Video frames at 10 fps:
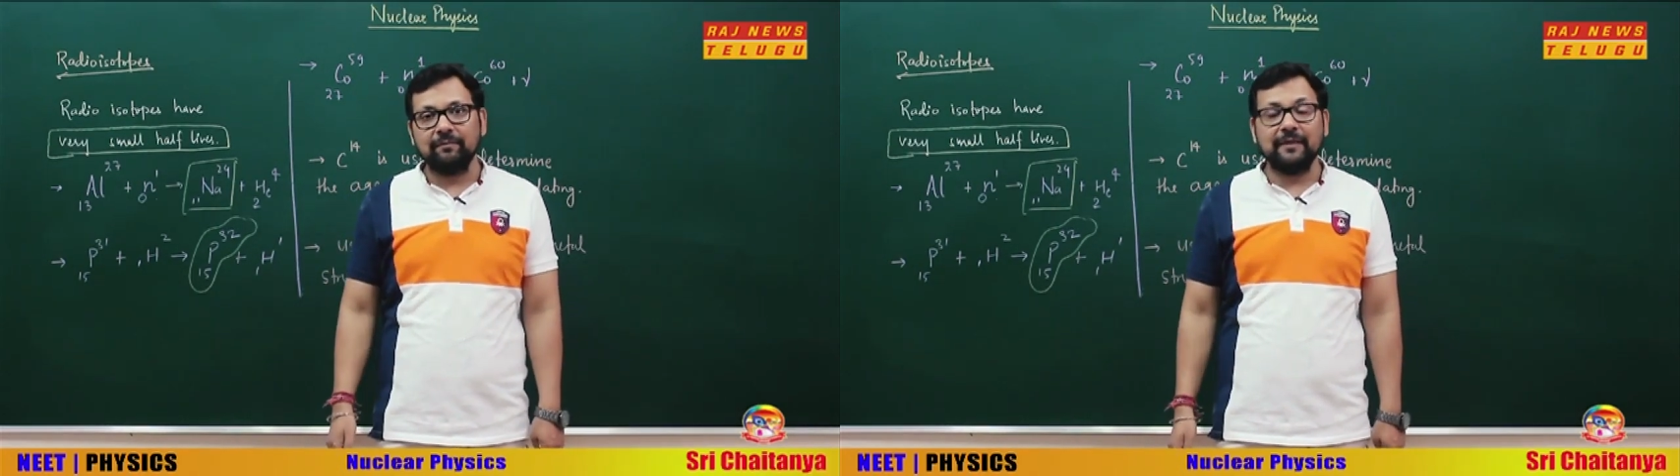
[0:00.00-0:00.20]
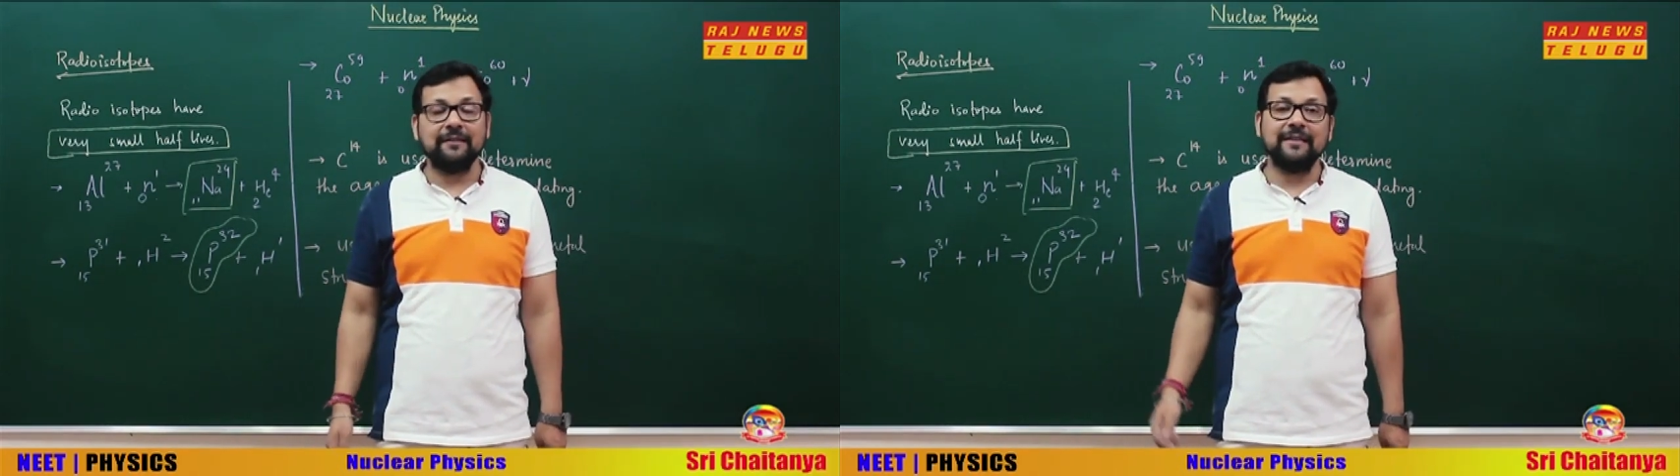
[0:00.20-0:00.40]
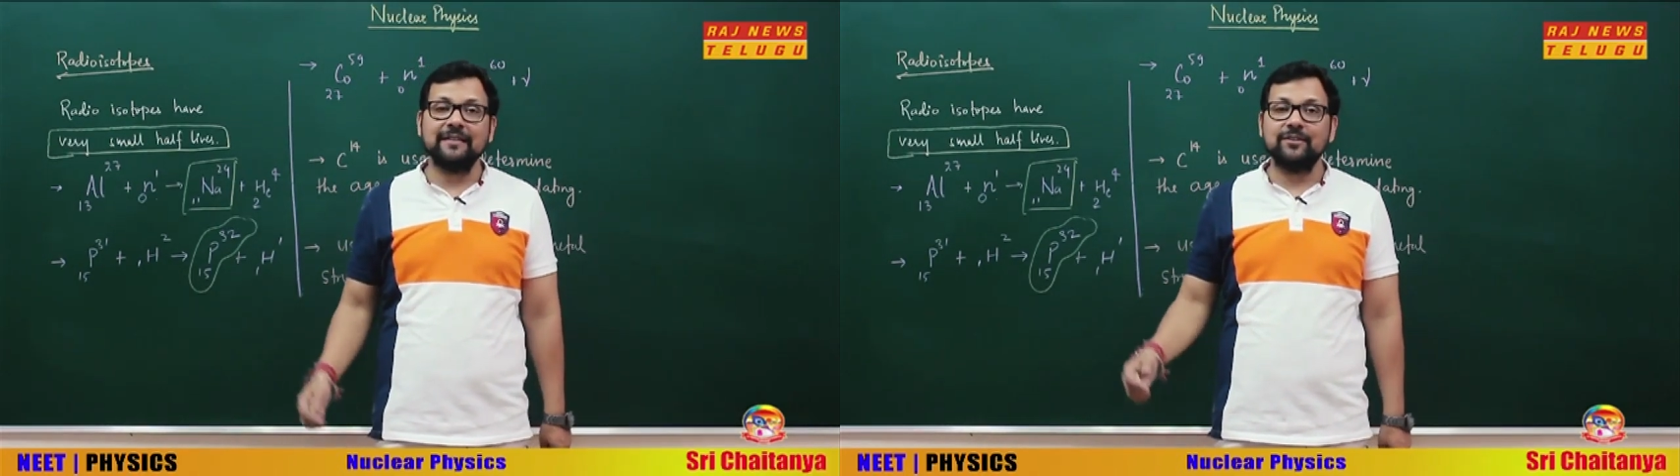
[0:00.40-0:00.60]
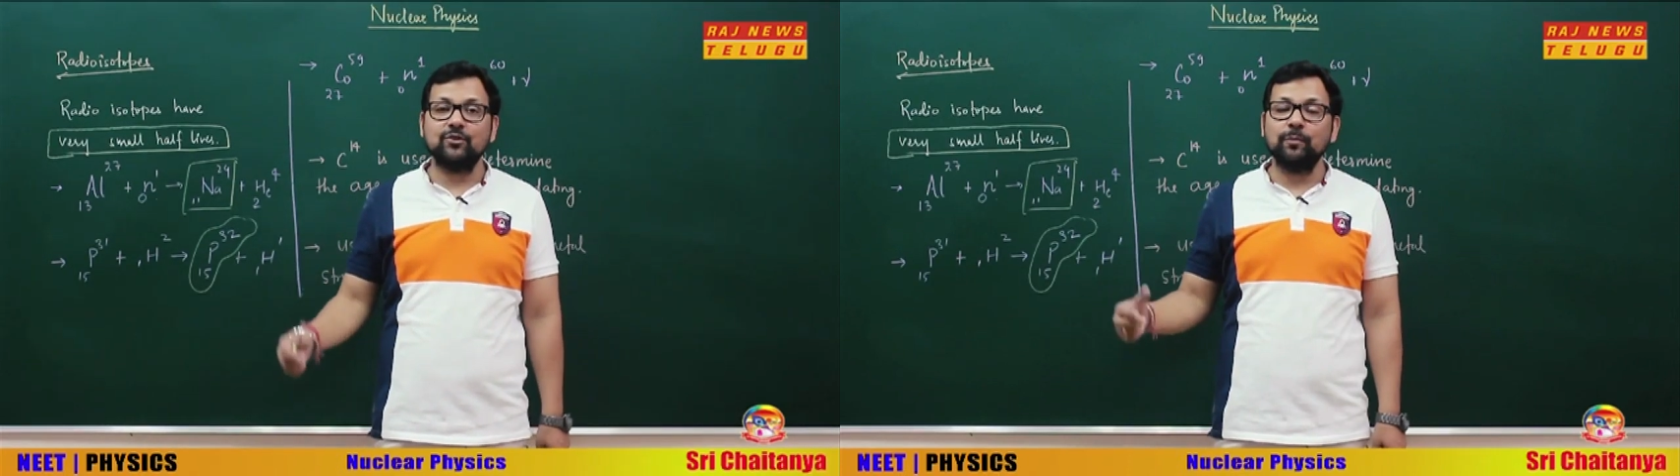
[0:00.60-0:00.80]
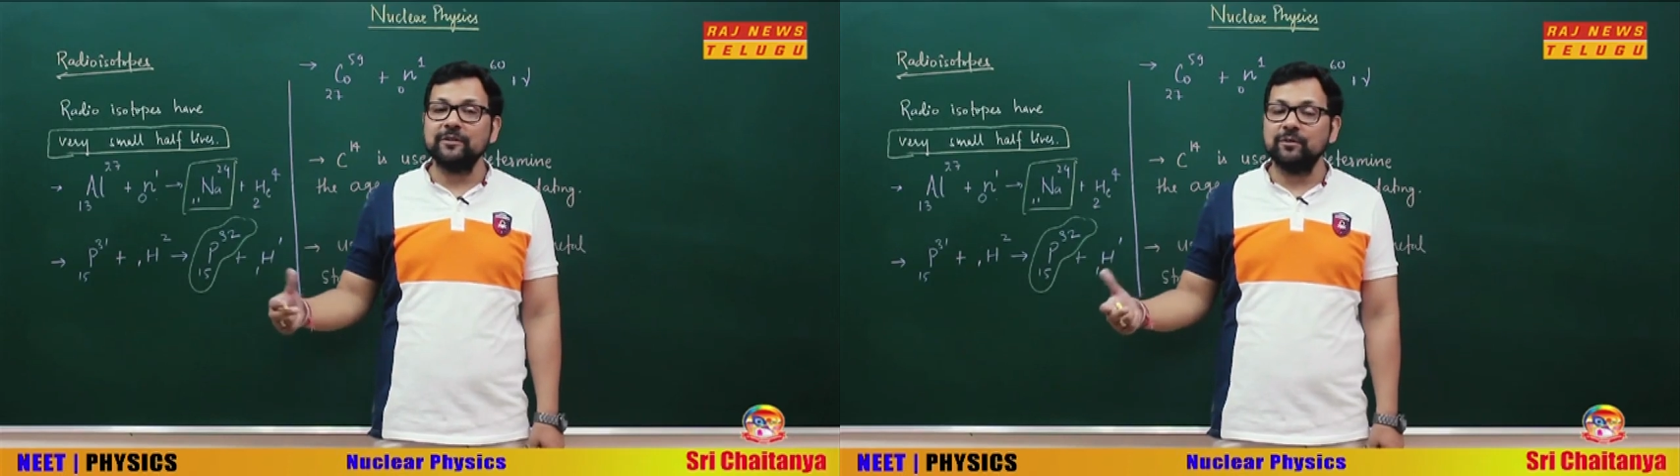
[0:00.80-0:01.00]
But this is
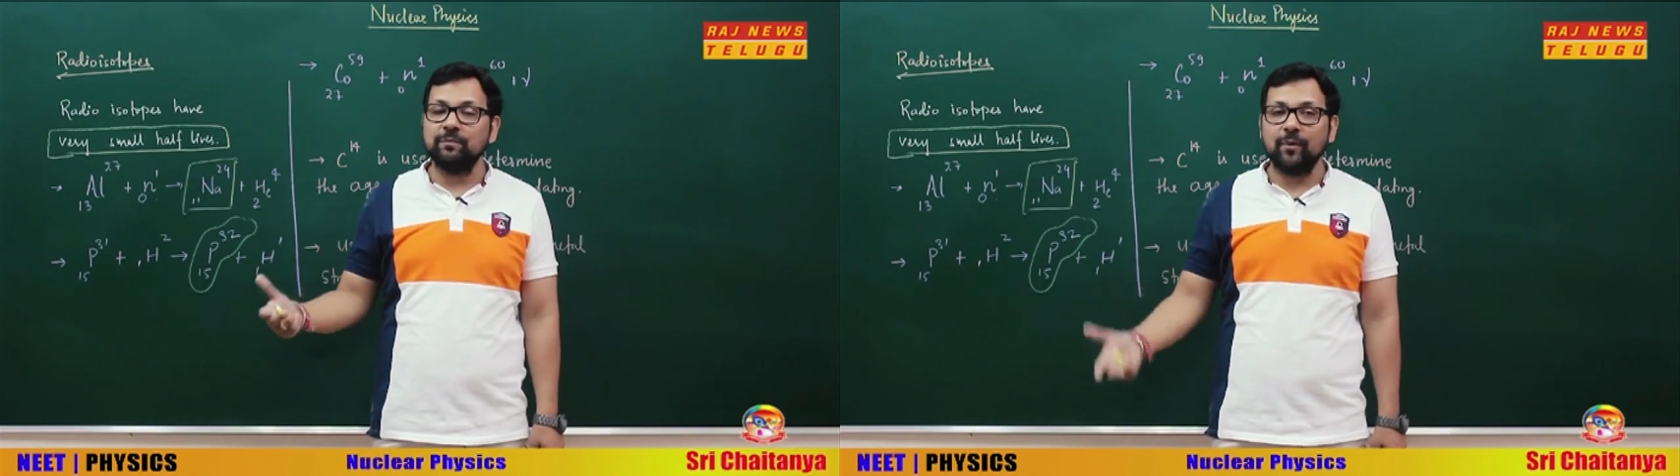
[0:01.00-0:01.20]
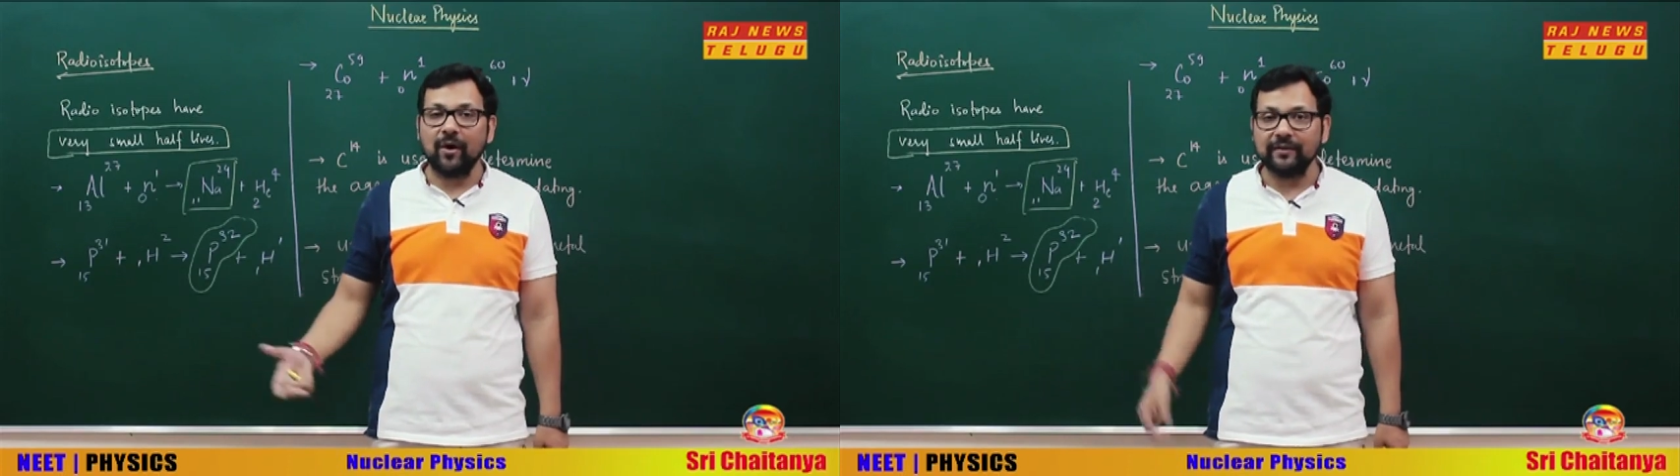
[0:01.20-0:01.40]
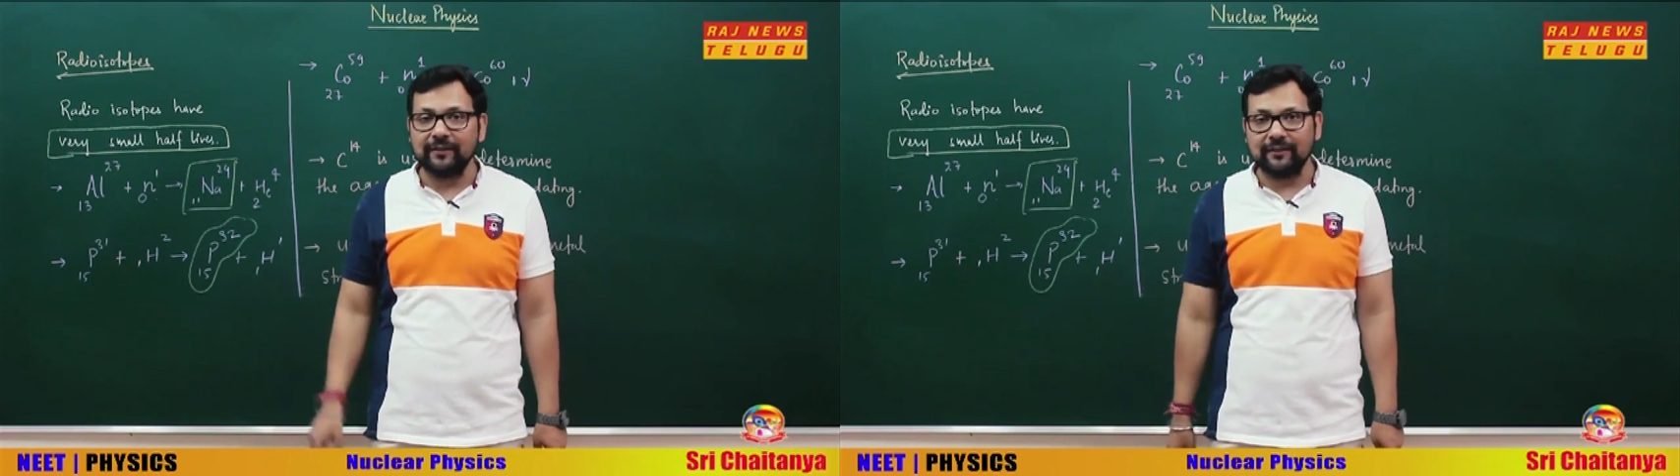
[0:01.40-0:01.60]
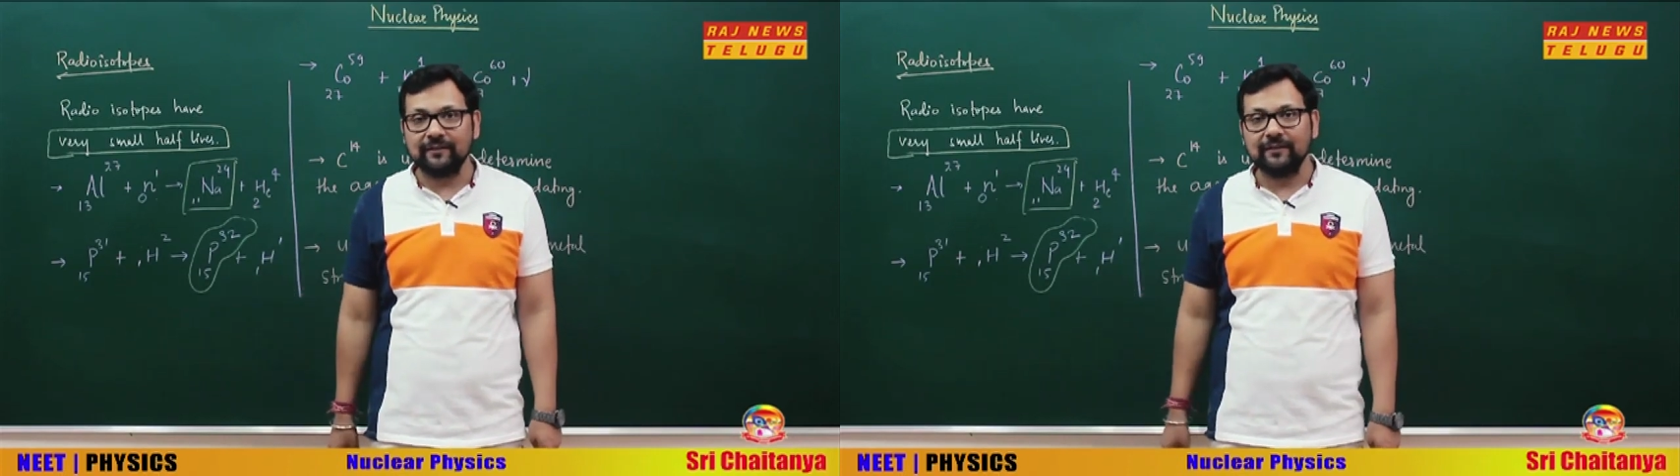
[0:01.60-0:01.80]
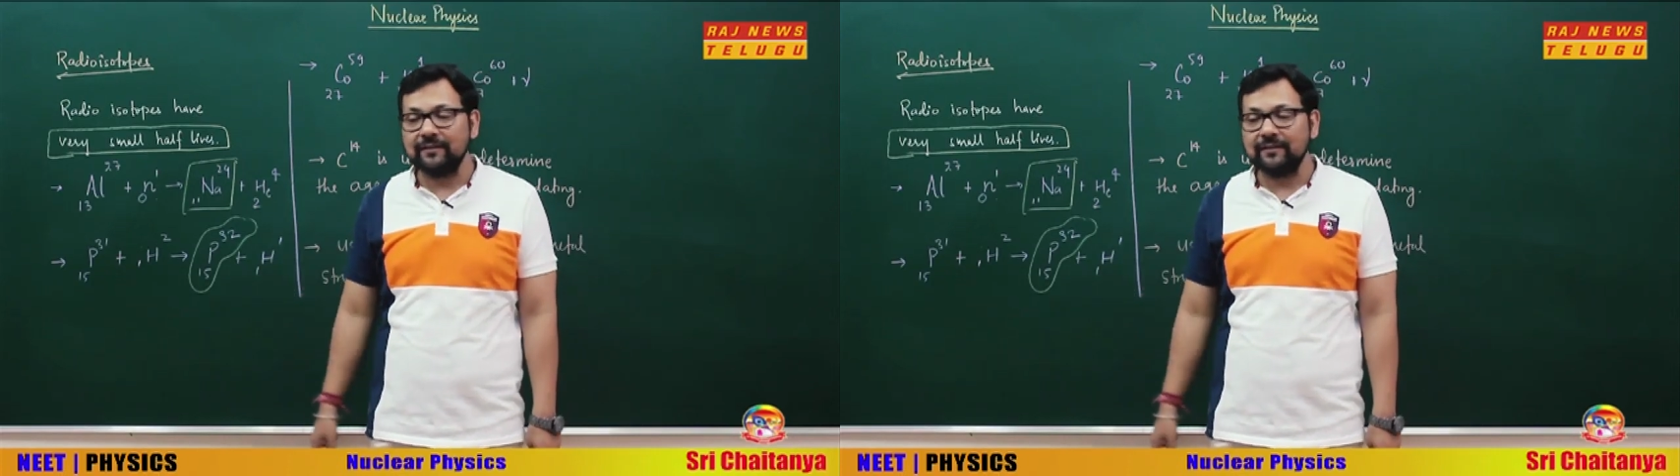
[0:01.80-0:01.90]
so much important.